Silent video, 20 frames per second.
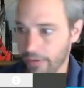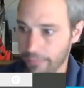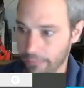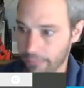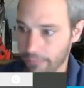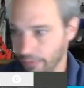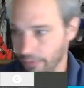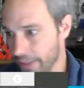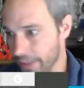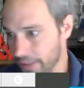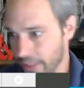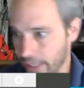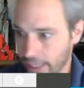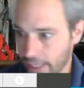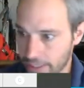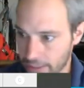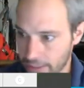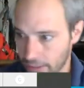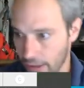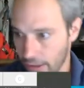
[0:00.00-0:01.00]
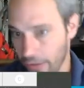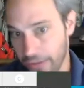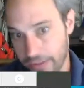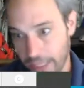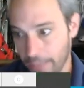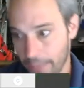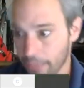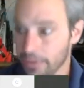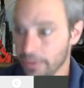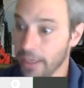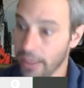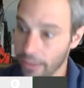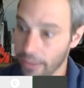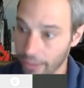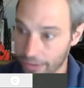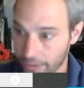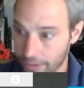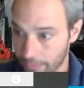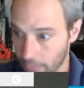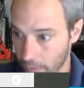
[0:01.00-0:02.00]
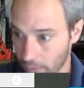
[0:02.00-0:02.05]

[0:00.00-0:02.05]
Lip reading: the phase change and all these tables, this